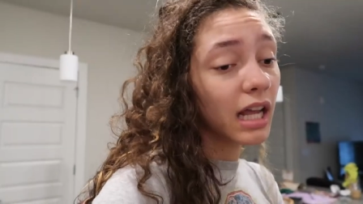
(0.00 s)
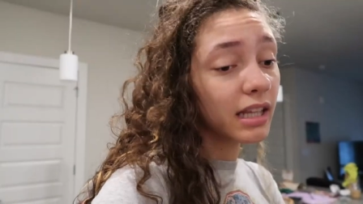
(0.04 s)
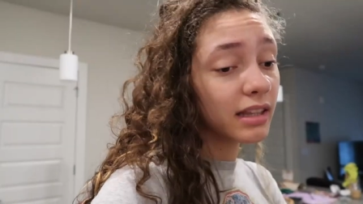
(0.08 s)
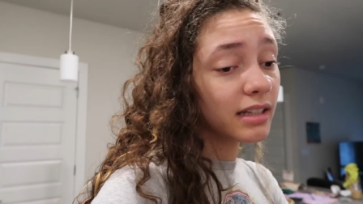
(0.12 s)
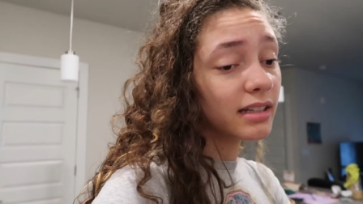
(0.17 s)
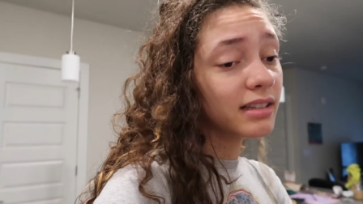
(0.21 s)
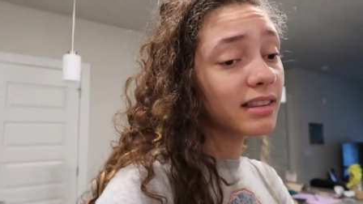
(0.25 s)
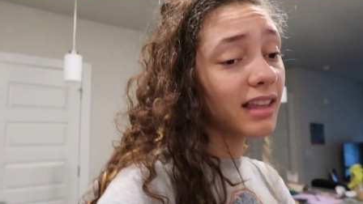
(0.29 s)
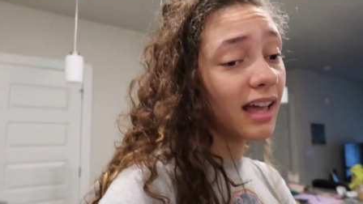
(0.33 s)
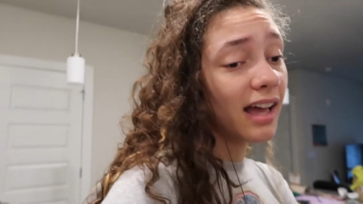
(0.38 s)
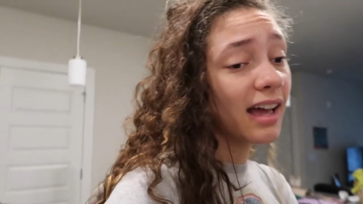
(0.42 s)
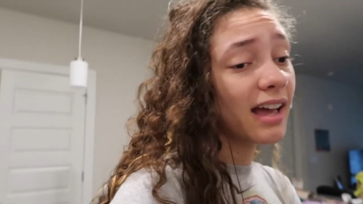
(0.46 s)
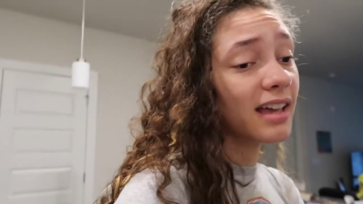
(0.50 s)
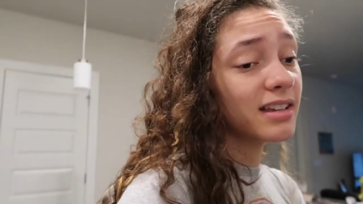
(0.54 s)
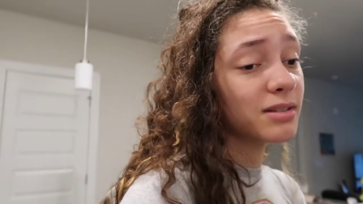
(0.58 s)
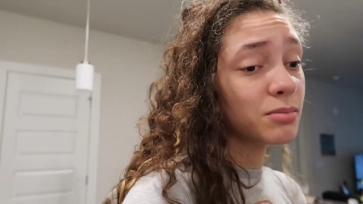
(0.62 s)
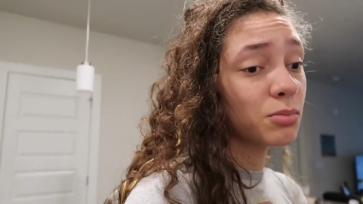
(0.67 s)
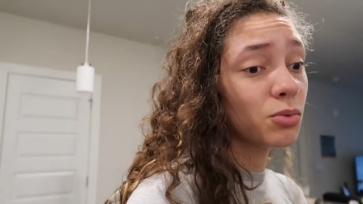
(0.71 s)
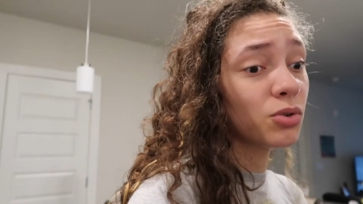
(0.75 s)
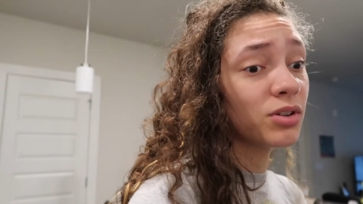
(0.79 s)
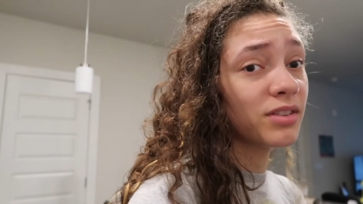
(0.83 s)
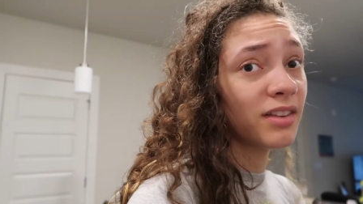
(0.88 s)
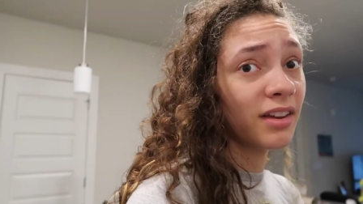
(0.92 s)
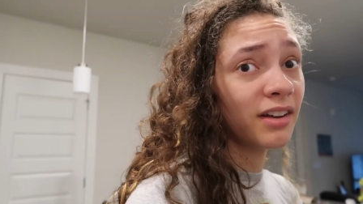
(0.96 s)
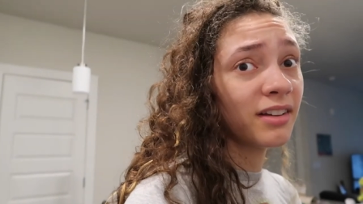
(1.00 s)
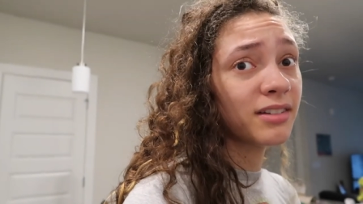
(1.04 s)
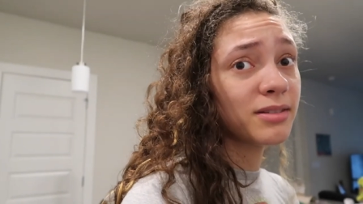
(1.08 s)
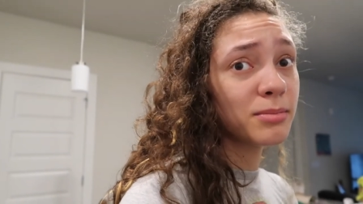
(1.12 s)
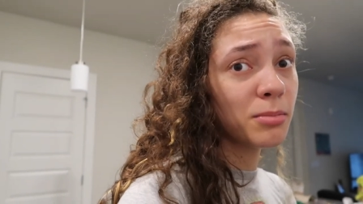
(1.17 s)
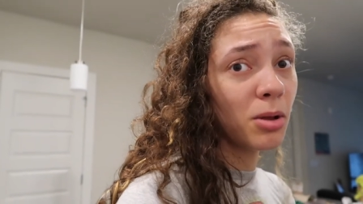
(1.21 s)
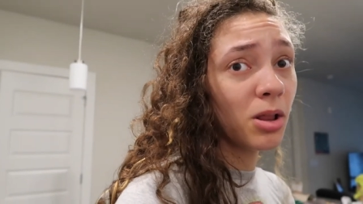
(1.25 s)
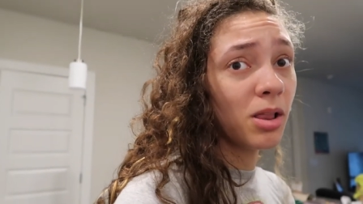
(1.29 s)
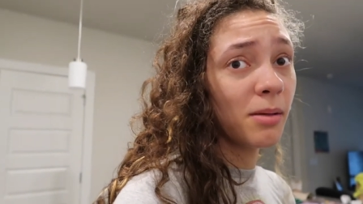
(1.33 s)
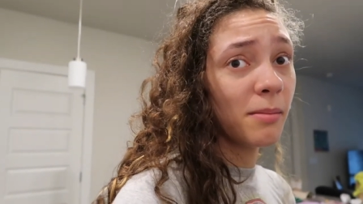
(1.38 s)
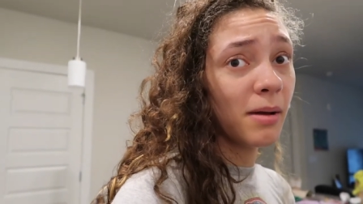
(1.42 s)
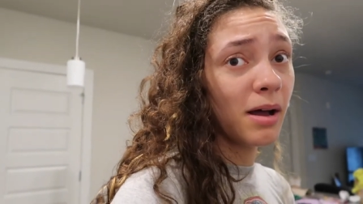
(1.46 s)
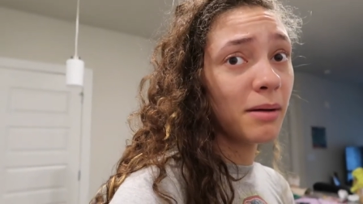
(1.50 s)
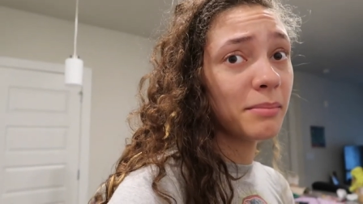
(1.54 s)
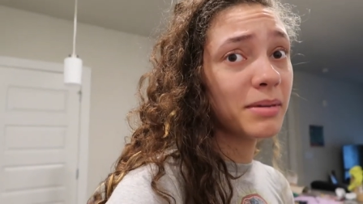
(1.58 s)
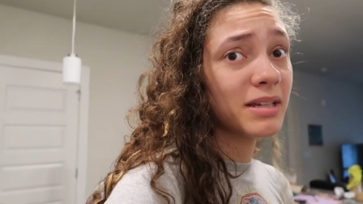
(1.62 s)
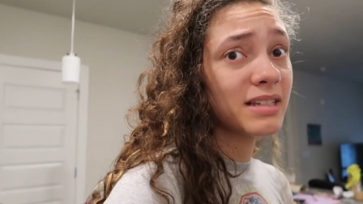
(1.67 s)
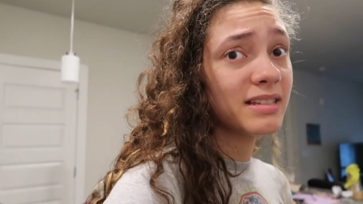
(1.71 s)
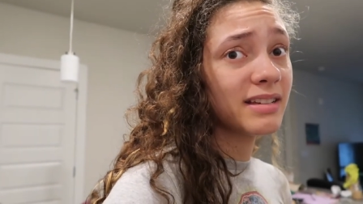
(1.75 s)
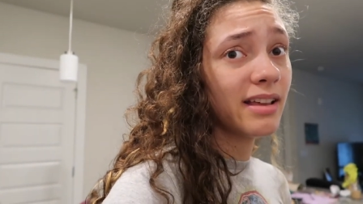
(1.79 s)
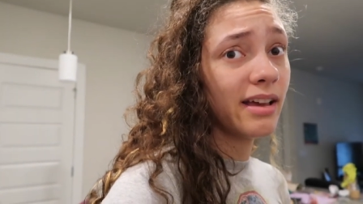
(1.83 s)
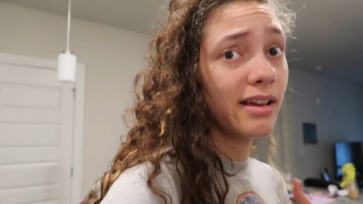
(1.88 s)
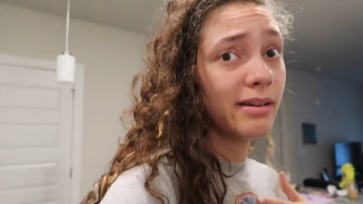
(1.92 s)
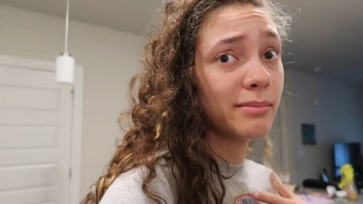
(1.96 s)
I think that has more than a small amount
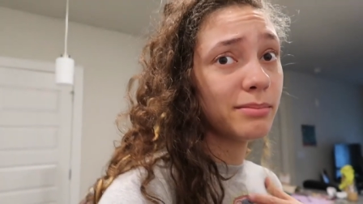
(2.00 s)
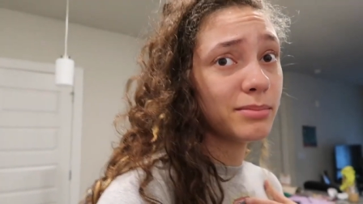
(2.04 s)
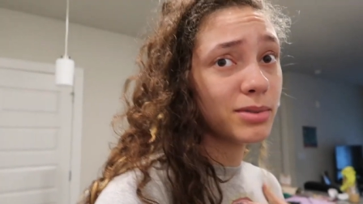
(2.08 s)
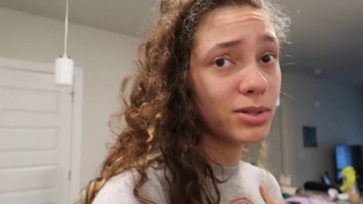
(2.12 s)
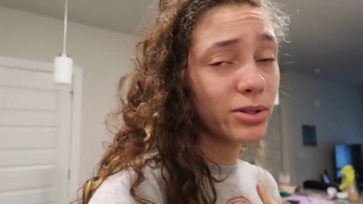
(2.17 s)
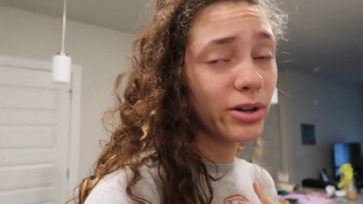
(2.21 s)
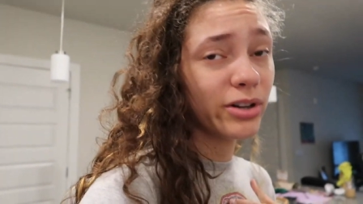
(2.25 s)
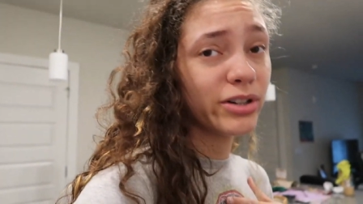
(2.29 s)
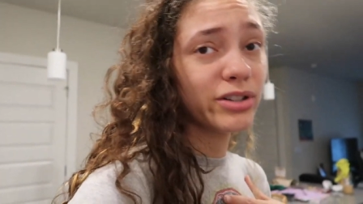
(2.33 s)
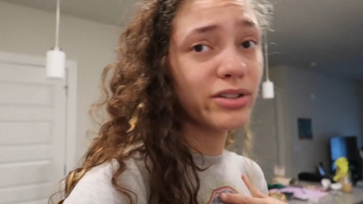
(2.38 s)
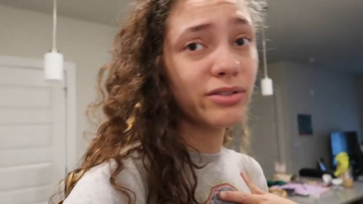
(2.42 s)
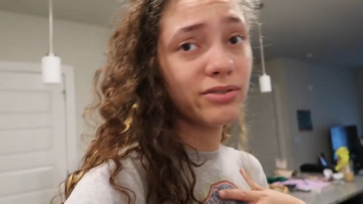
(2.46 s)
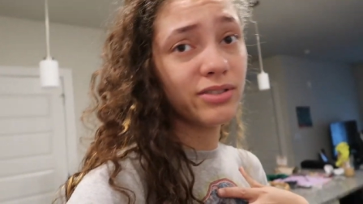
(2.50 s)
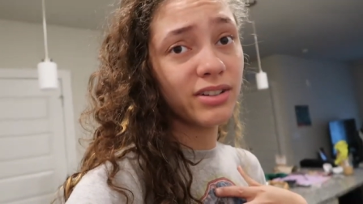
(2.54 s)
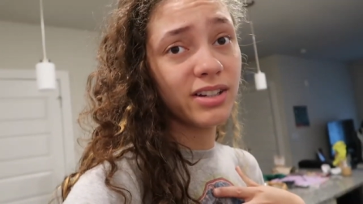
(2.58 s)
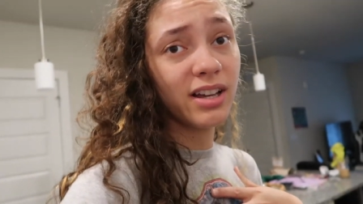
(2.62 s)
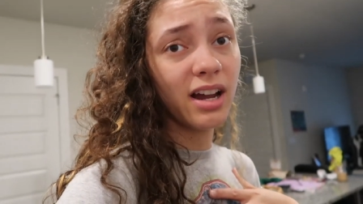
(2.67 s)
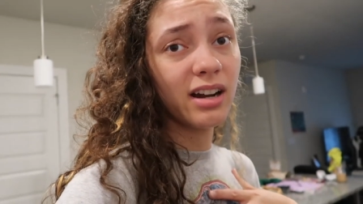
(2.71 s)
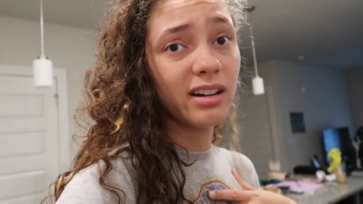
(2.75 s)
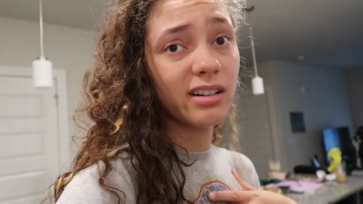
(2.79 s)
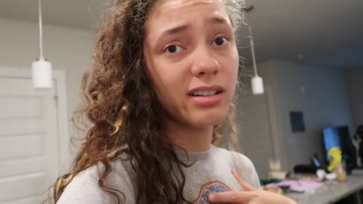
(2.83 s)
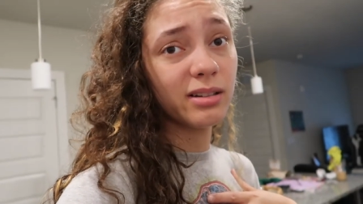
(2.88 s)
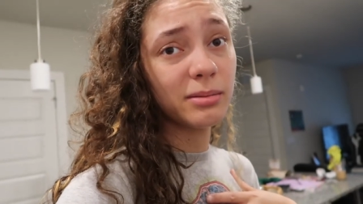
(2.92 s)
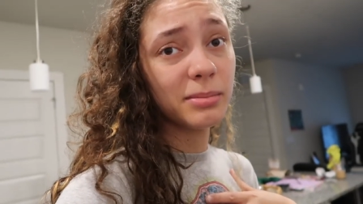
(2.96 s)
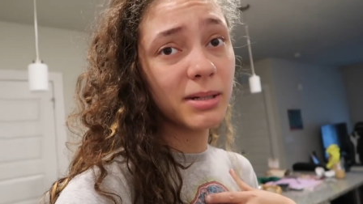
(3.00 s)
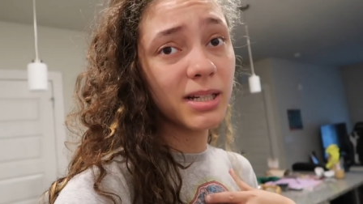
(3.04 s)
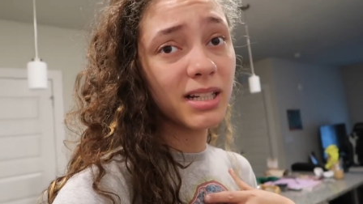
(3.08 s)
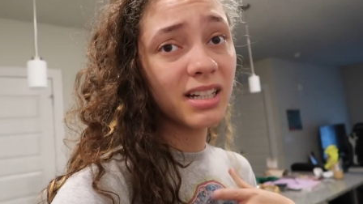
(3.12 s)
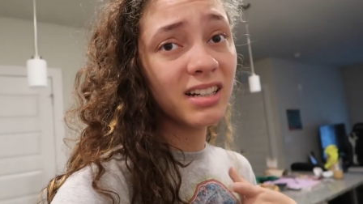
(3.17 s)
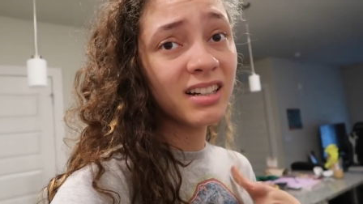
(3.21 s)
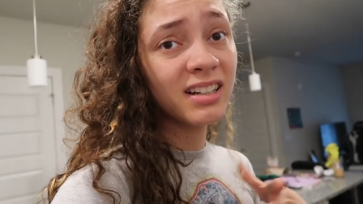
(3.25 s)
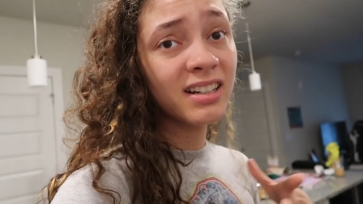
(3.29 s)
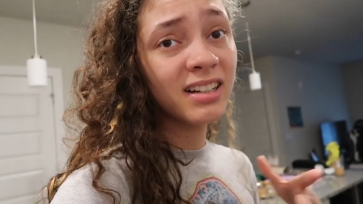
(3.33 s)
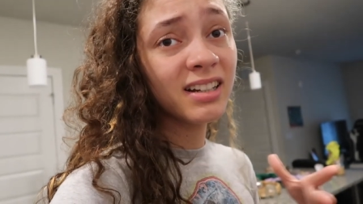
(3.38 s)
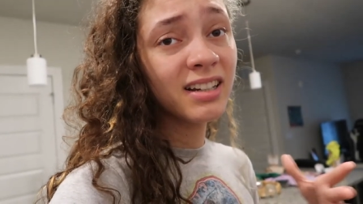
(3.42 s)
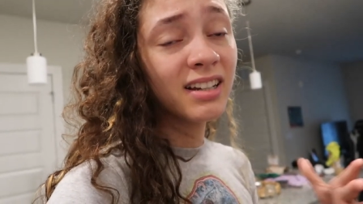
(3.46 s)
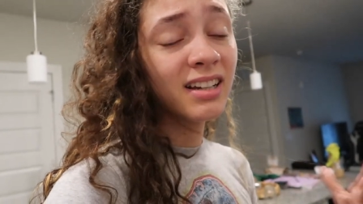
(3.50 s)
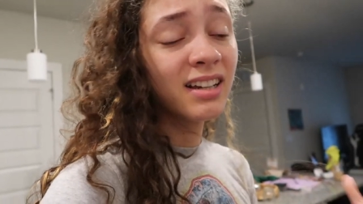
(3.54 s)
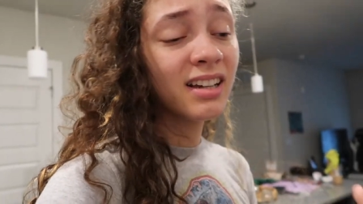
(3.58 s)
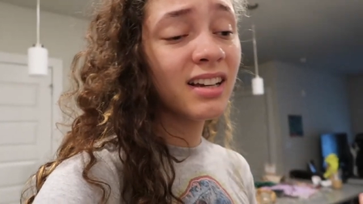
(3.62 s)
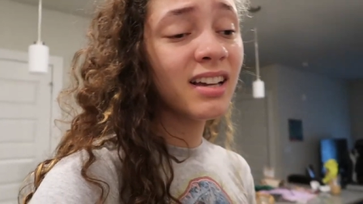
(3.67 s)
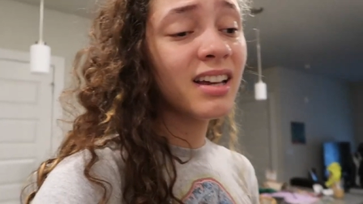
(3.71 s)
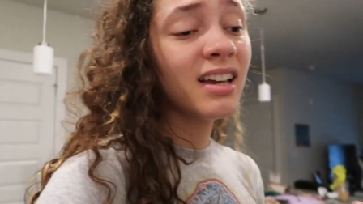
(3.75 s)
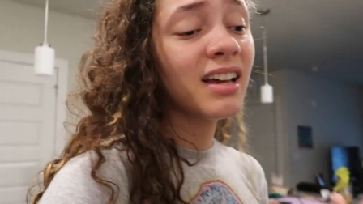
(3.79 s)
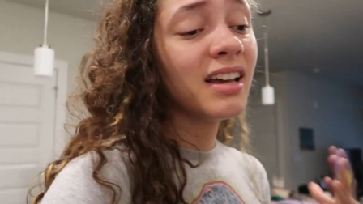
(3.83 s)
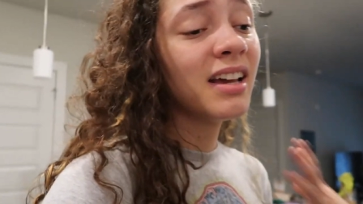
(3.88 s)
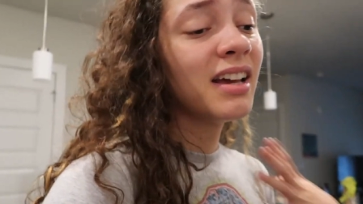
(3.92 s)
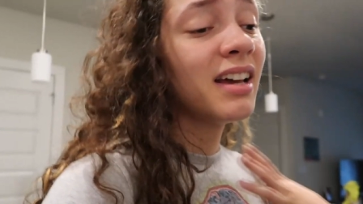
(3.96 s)
because I'm starting to freak out a little bit
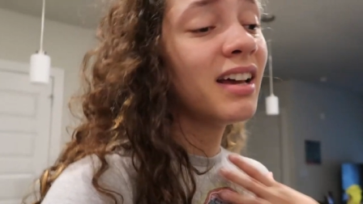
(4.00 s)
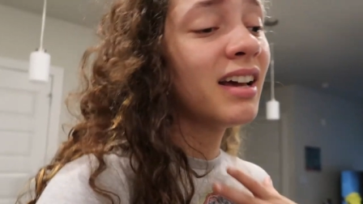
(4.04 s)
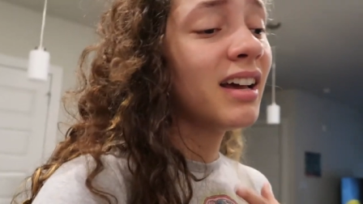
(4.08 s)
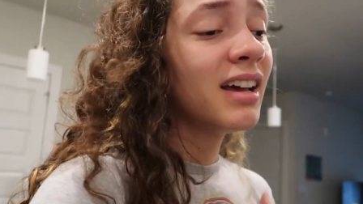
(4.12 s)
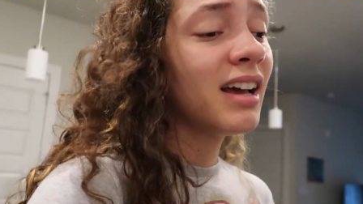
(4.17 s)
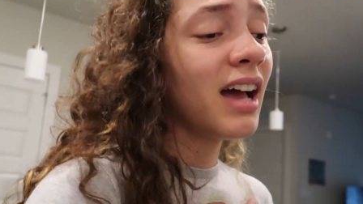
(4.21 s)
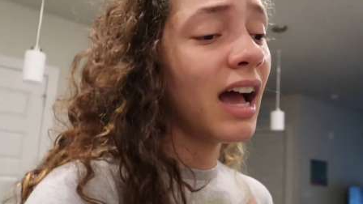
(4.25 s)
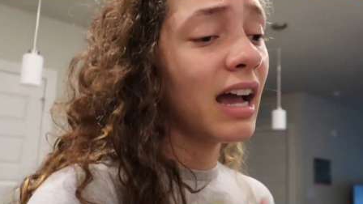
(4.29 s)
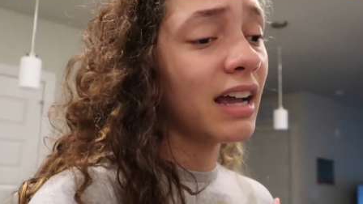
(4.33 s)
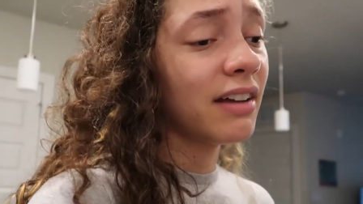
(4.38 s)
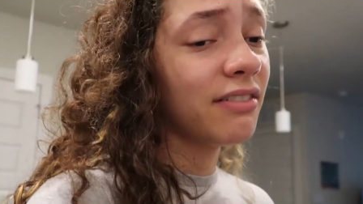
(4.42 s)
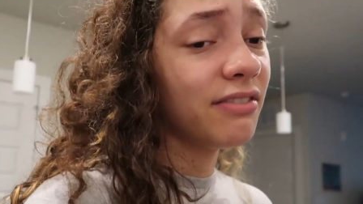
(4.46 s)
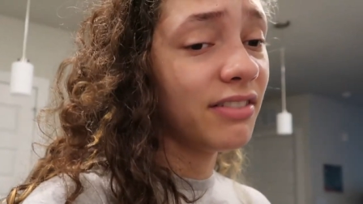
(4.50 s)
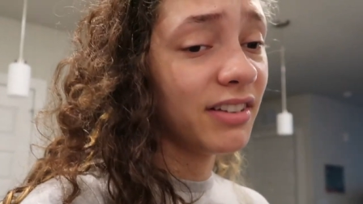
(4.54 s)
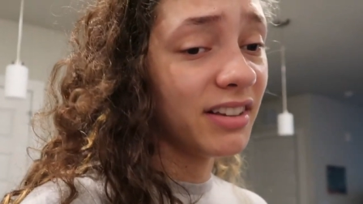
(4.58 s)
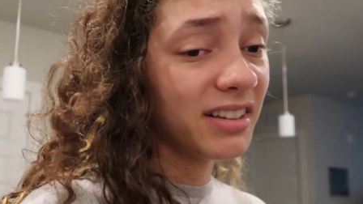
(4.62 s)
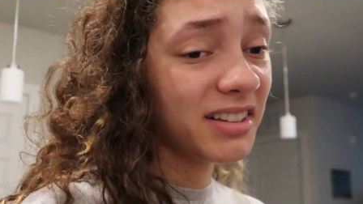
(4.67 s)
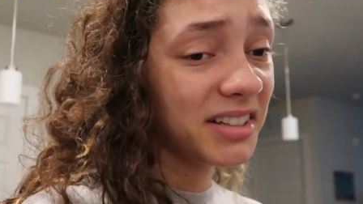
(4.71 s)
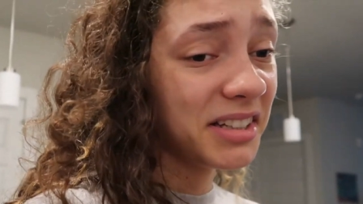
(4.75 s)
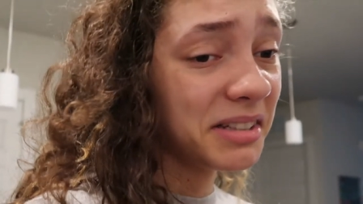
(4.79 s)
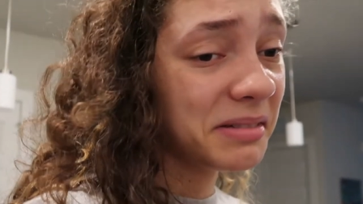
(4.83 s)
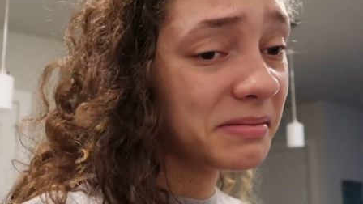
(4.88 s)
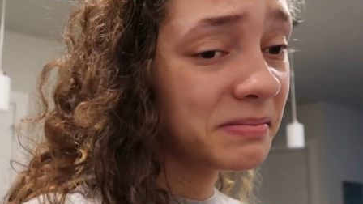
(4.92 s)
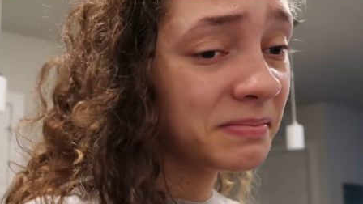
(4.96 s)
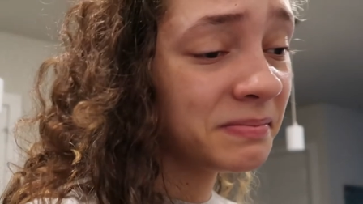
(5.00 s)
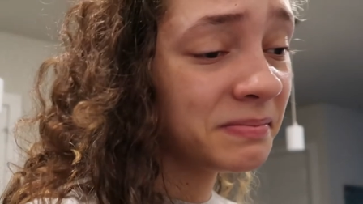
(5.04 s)
feel it.